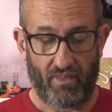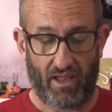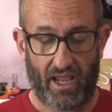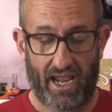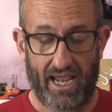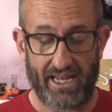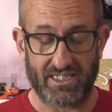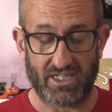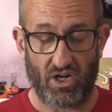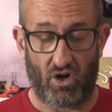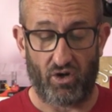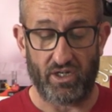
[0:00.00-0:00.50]

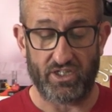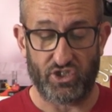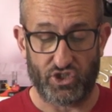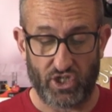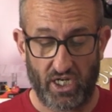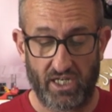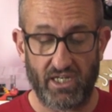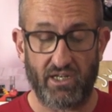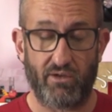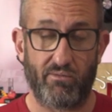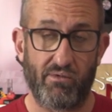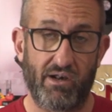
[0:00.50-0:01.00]
And I
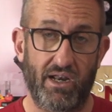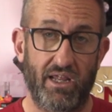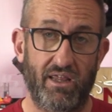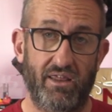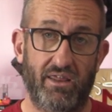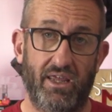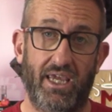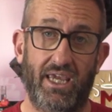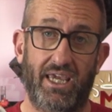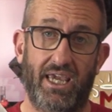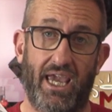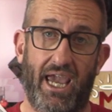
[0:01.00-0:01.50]
genuinely
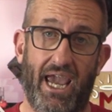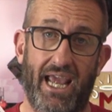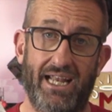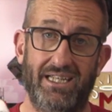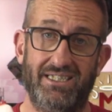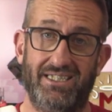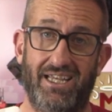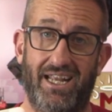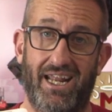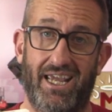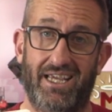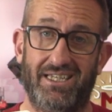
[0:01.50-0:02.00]
think
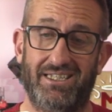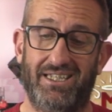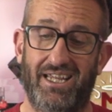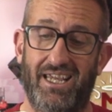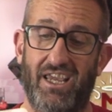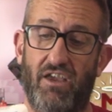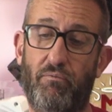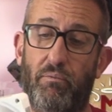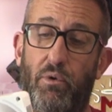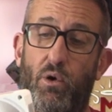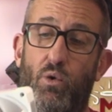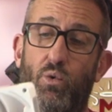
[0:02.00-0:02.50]
NZXT
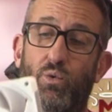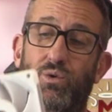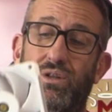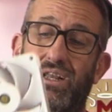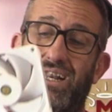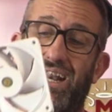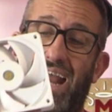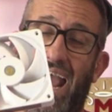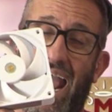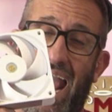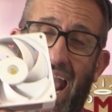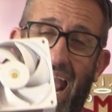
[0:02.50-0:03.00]
have pulled
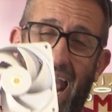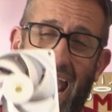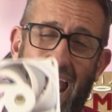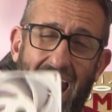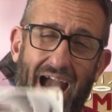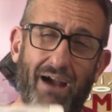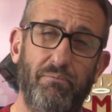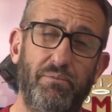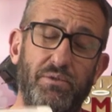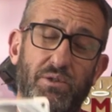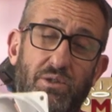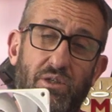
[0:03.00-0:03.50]
an
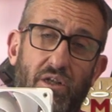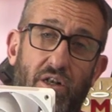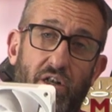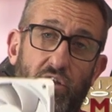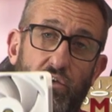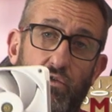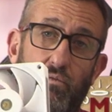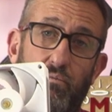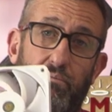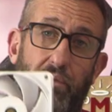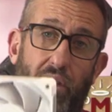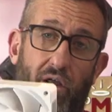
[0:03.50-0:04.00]

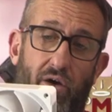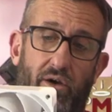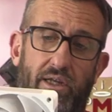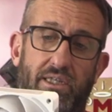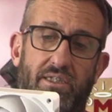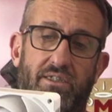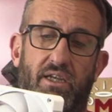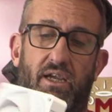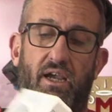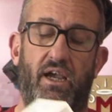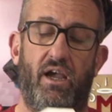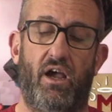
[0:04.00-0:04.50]
absolute
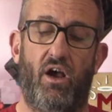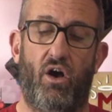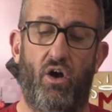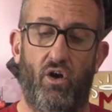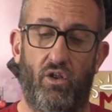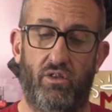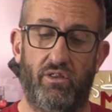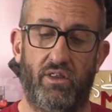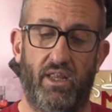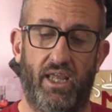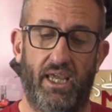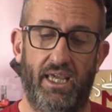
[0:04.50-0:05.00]
blinder
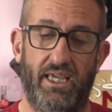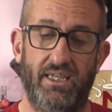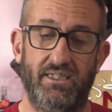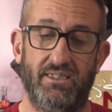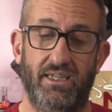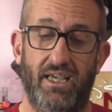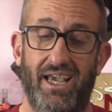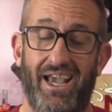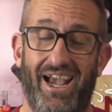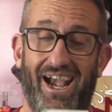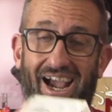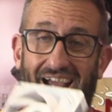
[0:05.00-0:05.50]
on these,
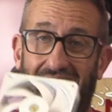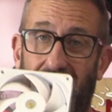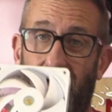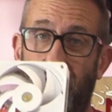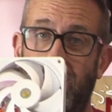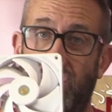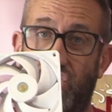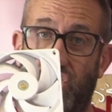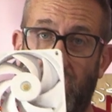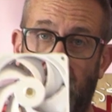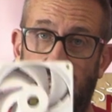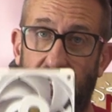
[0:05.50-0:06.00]
and I
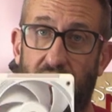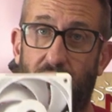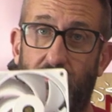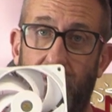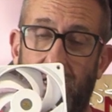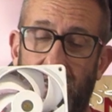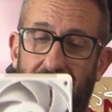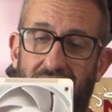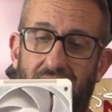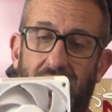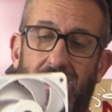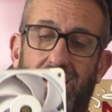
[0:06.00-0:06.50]

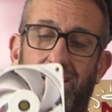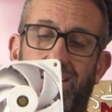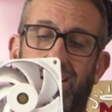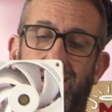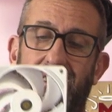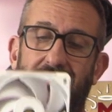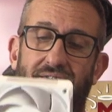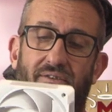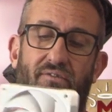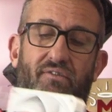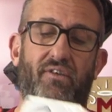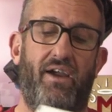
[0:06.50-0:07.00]
genuinely think
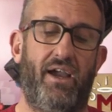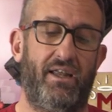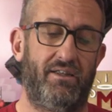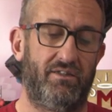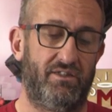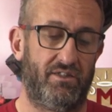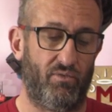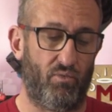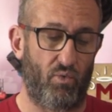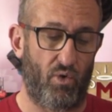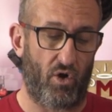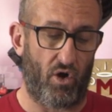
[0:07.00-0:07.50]
these are
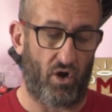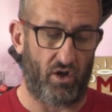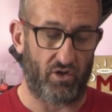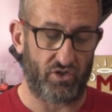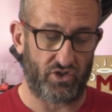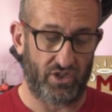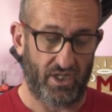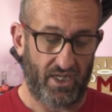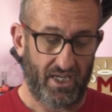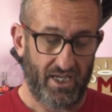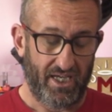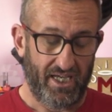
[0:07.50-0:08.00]
fans to
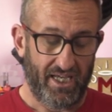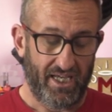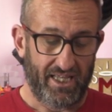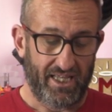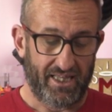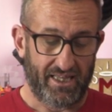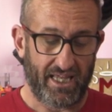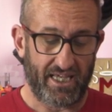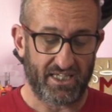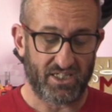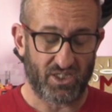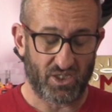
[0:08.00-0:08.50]
watch.
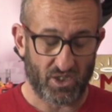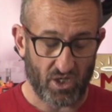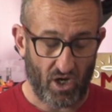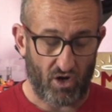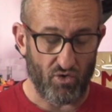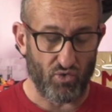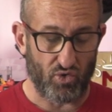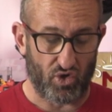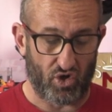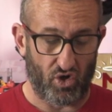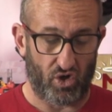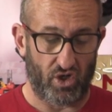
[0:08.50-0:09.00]
They're
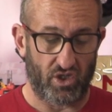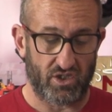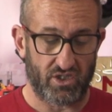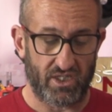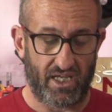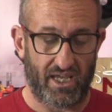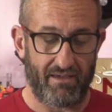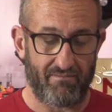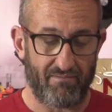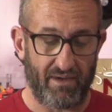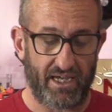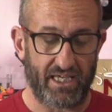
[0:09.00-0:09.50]
so good,
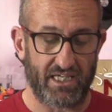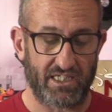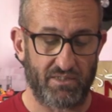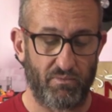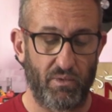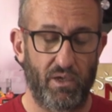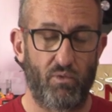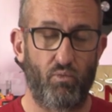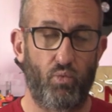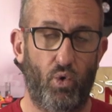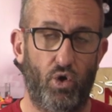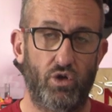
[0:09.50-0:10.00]
it makes
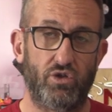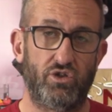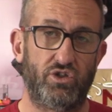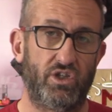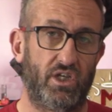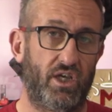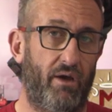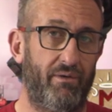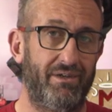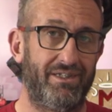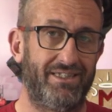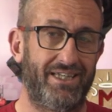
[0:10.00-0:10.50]
me want to
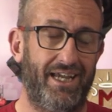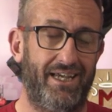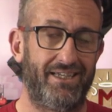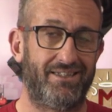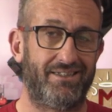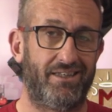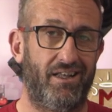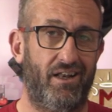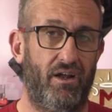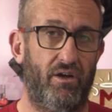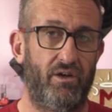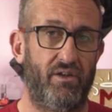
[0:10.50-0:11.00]
go and
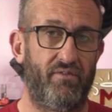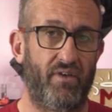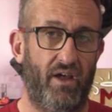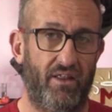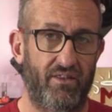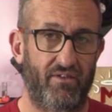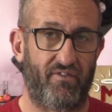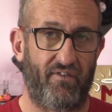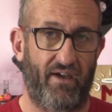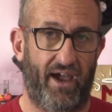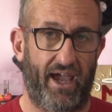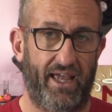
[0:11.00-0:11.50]
test a load of
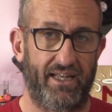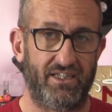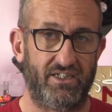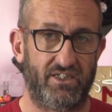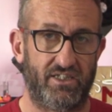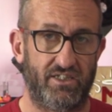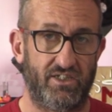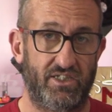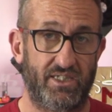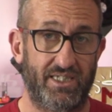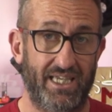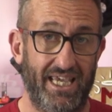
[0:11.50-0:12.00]
other fans
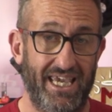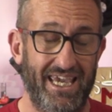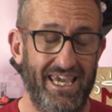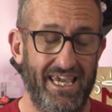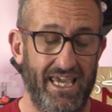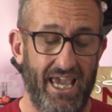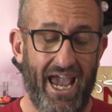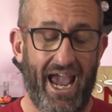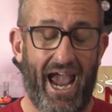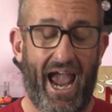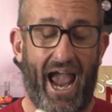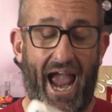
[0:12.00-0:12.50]
to
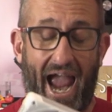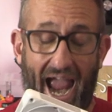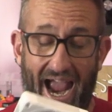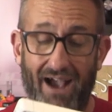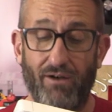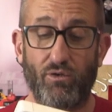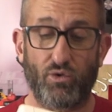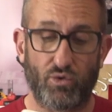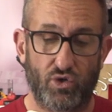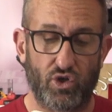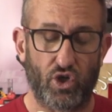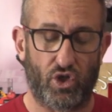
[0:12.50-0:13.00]
see
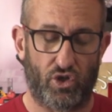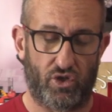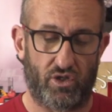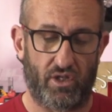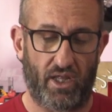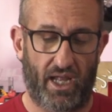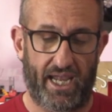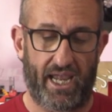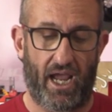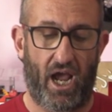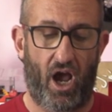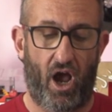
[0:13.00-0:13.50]
how good
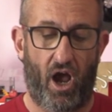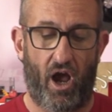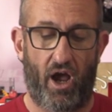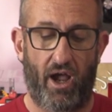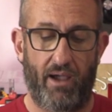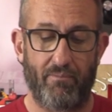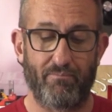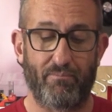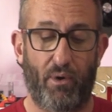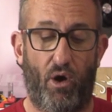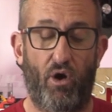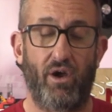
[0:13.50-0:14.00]
they are.
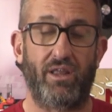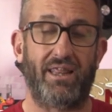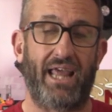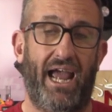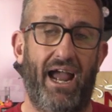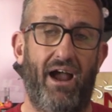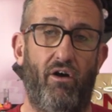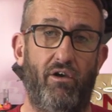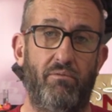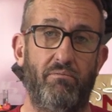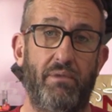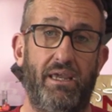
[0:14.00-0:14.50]
And by
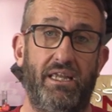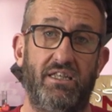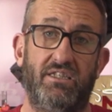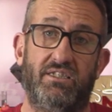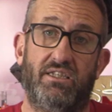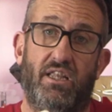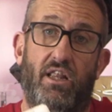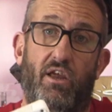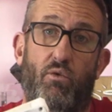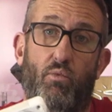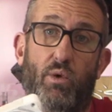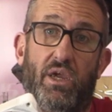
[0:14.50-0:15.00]
that, I mean
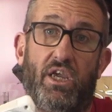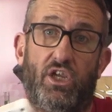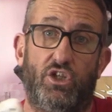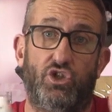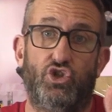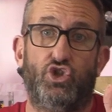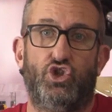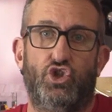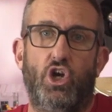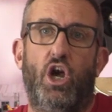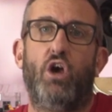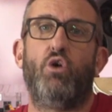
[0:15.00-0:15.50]
so that we can
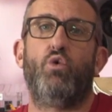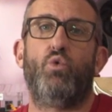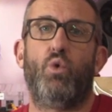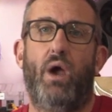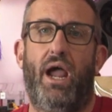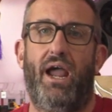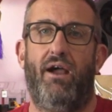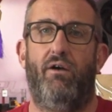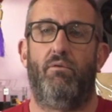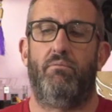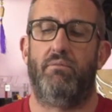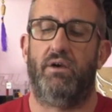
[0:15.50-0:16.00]
show
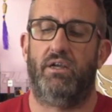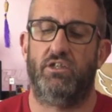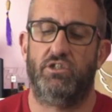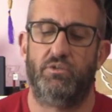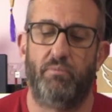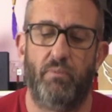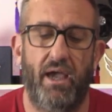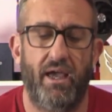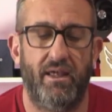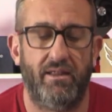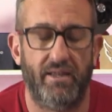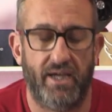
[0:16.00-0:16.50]
how
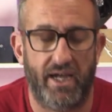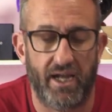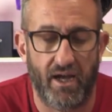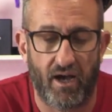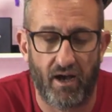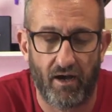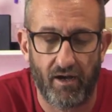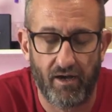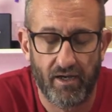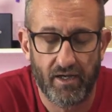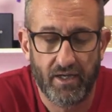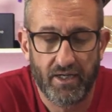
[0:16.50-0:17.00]
much better they
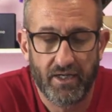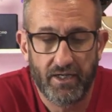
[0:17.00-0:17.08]
are.